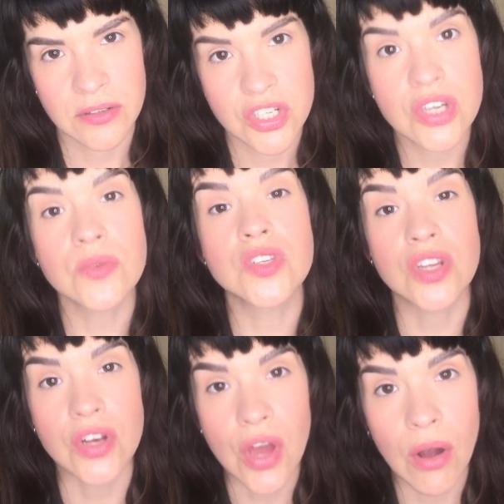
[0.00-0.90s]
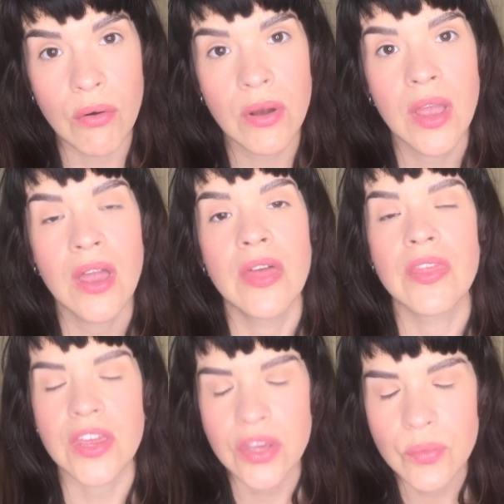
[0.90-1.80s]
Choose to know
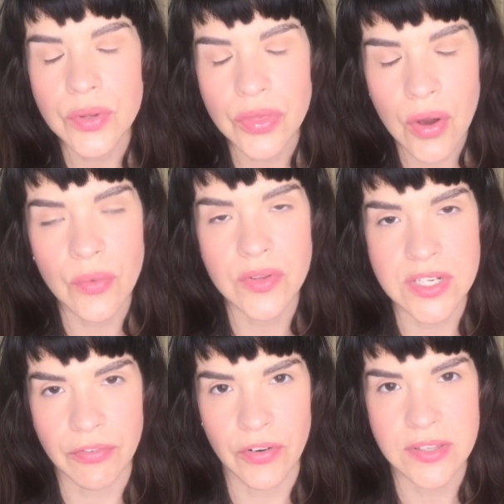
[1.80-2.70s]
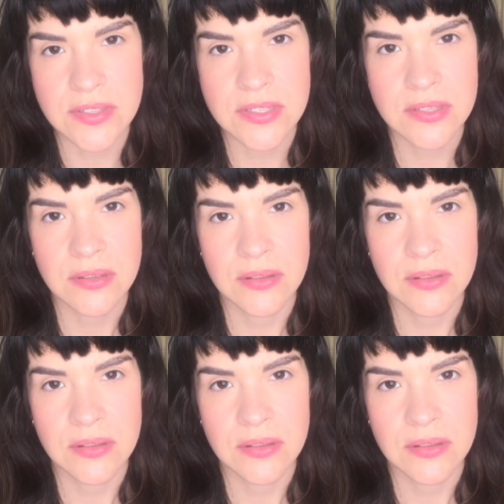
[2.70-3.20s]
that you will know the difference.